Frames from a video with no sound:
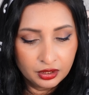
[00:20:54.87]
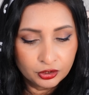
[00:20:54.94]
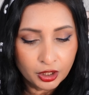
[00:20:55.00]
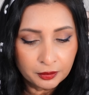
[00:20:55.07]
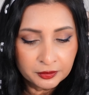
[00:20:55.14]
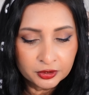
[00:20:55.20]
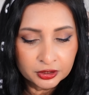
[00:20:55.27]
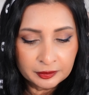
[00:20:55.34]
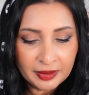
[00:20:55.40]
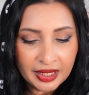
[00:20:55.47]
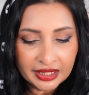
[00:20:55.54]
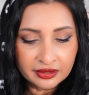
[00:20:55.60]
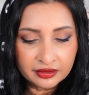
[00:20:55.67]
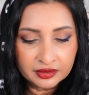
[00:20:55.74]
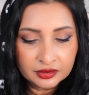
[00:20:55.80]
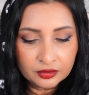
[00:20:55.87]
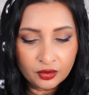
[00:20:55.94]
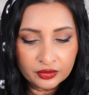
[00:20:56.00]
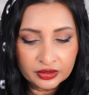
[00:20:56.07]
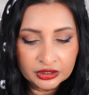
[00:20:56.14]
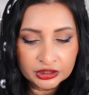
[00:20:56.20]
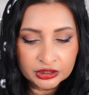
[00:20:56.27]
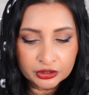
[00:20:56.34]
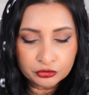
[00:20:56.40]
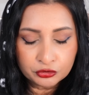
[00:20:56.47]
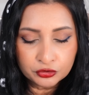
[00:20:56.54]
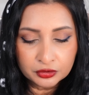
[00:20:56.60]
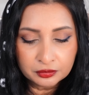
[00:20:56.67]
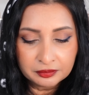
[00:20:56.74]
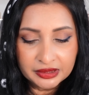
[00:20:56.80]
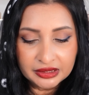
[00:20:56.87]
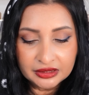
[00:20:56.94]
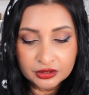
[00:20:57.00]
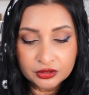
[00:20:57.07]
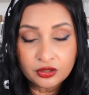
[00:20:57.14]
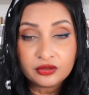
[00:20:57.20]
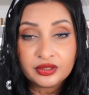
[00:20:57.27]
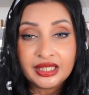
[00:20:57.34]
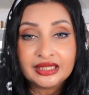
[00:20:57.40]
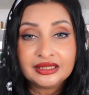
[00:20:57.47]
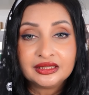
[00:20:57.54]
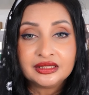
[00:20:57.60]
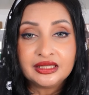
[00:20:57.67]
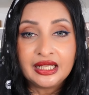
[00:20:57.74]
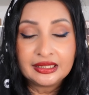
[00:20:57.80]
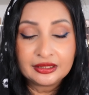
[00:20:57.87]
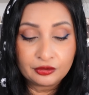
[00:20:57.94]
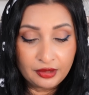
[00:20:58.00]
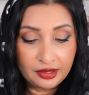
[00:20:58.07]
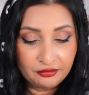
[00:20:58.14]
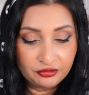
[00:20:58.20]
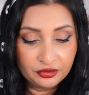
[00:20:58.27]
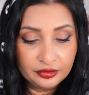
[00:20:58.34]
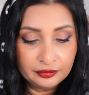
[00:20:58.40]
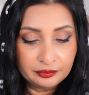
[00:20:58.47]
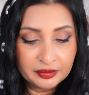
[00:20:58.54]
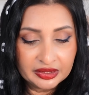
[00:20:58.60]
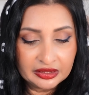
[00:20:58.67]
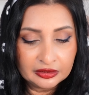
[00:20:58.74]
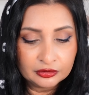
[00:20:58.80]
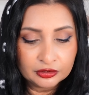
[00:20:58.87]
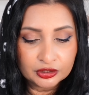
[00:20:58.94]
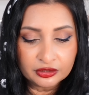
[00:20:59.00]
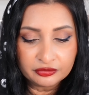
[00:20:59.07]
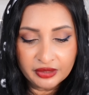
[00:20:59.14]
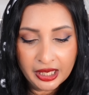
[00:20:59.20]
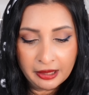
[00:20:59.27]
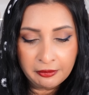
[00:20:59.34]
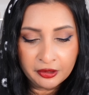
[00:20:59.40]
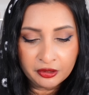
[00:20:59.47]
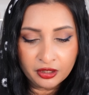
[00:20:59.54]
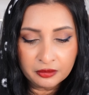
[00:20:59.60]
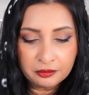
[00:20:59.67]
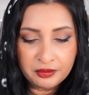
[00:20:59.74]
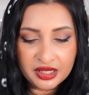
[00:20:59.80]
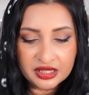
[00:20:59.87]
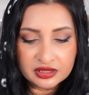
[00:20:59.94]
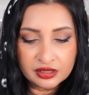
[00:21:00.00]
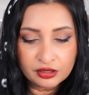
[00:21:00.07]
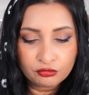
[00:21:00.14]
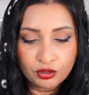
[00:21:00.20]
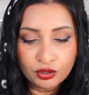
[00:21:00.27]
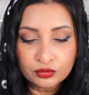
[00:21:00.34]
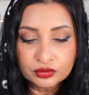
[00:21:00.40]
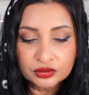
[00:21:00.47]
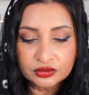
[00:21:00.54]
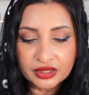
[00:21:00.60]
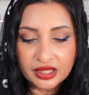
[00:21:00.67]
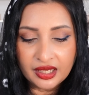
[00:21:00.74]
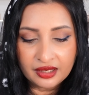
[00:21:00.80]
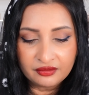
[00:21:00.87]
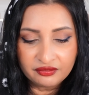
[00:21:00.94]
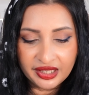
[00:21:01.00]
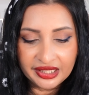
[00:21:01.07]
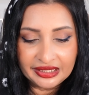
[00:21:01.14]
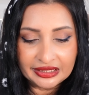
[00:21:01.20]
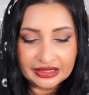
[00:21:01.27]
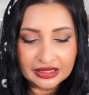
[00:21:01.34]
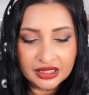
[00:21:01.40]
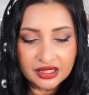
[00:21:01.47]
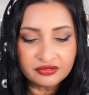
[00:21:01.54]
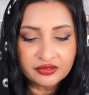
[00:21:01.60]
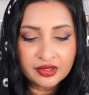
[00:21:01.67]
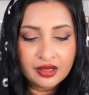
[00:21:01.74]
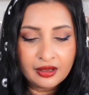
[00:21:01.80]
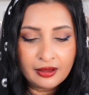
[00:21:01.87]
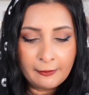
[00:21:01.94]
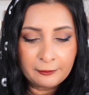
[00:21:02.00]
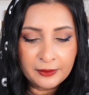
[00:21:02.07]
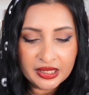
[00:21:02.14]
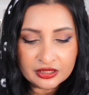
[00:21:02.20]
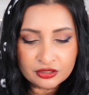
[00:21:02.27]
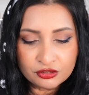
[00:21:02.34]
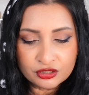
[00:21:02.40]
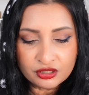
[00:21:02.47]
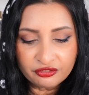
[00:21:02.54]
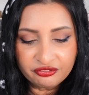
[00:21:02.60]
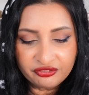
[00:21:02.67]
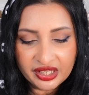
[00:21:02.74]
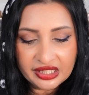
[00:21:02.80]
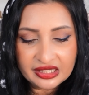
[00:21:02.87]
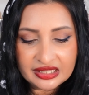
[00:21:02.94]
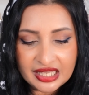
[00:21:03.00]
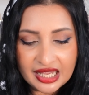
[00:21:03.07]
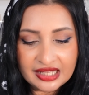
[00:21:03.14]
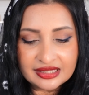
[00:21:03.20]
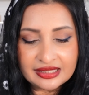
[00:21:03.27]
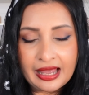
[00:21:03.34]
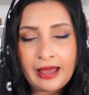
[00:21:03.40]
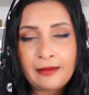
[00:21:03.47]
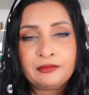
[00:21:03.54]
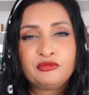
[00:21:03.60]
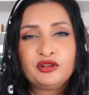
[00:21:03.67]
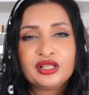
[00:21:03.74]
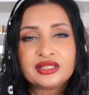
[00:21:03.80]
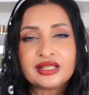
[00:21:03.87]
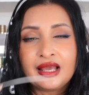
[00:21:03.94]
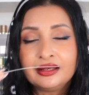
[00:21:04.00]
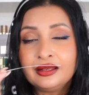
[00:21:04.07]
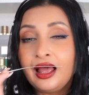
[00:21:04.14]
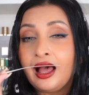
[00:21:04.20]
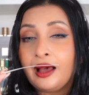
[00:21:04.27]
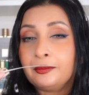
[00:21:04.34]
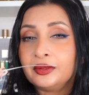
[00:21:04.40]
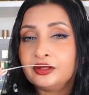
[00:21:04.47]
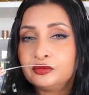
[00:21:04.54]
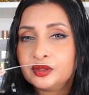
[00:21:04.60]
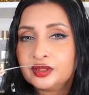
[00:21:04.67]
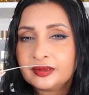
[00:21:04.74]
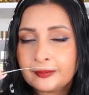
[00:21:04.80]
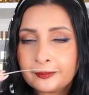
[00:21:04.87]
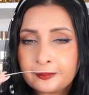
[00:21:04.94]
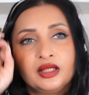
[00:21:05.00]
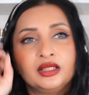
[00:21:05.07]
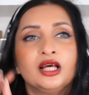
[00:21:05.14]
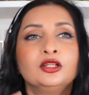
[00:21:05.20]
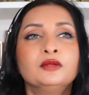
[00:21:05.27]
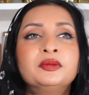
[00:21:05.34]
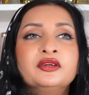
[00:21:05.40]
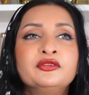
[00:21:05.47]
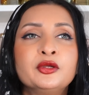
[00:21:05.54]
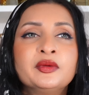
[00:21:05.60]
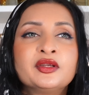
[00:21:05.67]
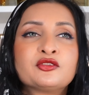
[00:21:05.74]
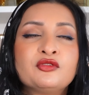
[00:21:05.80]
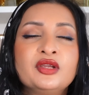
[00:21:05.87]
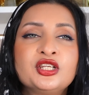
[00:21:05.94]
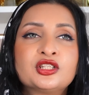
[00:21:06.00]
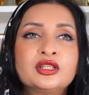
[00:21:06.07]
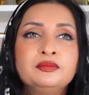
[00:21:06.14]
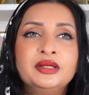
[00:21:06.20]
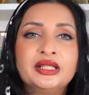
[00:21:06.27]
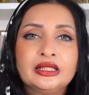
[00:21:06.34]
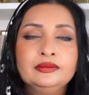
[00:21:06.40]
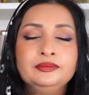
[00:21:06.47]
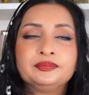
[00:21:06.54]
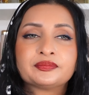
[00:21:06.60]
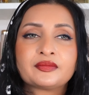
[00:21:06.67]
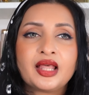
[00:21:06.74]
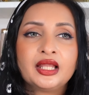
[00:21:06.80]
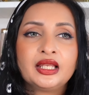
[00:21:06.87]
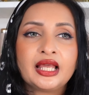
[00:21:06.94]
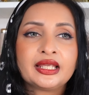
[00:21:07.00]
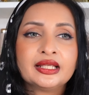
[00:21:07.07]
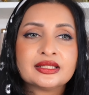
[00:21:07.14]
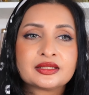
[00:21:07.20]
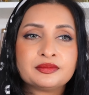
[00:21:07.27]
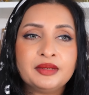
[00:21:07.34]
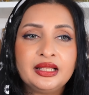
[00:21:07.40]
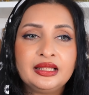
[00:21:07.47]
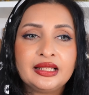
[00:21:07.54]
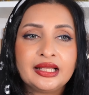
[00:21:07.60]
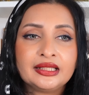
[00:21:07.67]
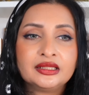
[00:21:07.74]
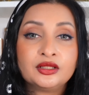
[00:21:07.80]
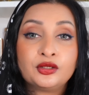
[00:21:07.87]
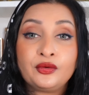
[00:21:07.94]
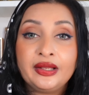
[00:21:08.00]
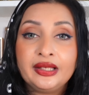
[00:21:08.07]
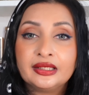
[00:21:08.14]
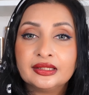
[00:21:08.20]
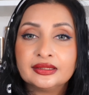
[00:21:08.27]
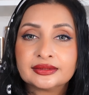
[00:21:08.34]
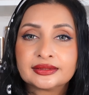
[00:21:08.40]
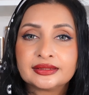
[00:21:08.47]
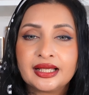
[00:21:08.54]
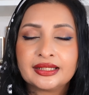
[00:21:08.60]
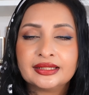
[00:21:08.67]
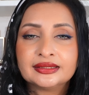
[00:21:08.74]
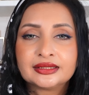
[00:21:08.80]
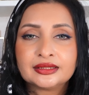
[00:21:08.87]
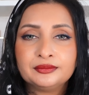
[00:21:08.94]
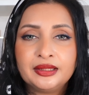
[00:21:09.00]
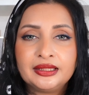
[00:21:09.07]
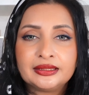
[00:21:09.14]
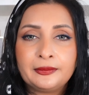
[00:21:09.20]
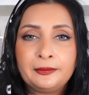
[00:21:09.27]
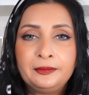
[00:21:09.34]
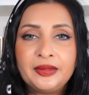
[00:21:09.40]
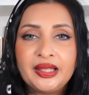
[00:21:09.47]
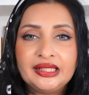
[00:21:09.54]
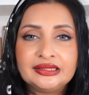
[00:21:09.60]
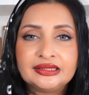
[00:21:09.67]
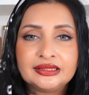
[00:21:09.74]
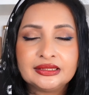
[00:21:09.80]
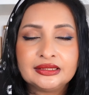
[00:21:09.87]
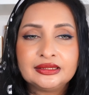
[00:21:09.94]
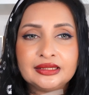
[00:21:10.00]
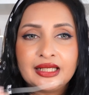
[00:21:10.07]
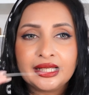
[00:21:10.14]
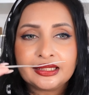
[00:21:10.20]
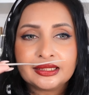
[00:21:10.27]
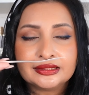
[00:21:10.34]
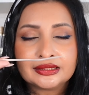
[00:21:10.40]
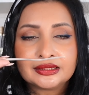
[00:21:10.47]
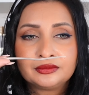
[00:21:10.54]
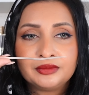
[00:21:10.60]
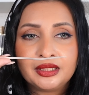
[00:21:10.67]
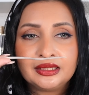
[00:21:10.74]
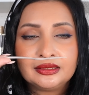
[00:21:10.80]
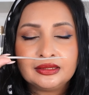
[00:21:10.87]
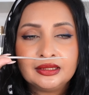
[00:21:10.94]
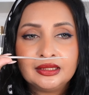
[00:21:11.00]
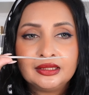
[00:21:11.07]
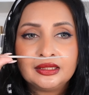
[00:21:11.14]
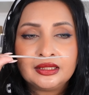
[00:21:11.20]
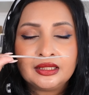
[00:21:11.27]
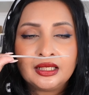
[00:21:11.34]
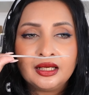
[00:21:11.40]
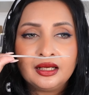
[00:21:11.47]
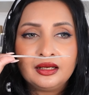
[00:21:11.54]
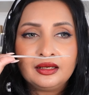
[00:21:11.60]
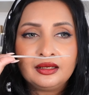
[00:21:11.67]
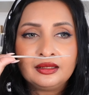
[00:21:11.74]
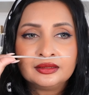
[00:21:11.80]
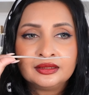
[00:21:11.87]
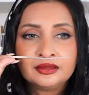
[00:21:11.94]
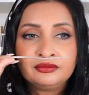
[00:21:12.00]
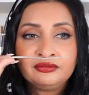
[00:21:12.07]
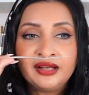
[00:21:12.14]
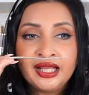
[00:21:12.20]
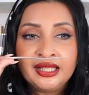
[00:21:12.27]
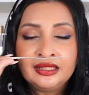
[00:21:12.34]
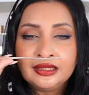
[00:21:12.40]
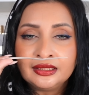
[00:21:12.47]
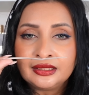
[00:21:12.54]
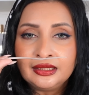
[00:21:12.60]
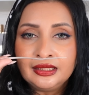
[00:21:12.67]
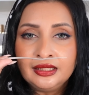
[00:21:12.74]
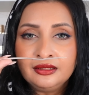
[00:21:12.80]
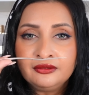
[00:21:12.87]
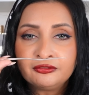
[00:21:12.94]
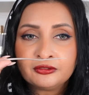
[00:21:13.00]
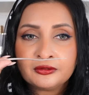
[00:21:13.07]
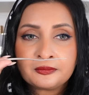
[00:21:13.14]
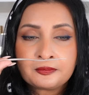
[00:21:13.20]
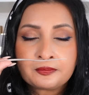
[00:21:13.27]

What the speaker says: Top notes: blackcurrant, orange, citron, mint, coriander and grapefruit. Middle notes of apricot, basil, rose and violet leaf. Base notes of fig, dates, ambrette and amberwood. Now the perfume has reached the middle and I can smell like the greenness. I can smell the basil, I can smell the violet leaf.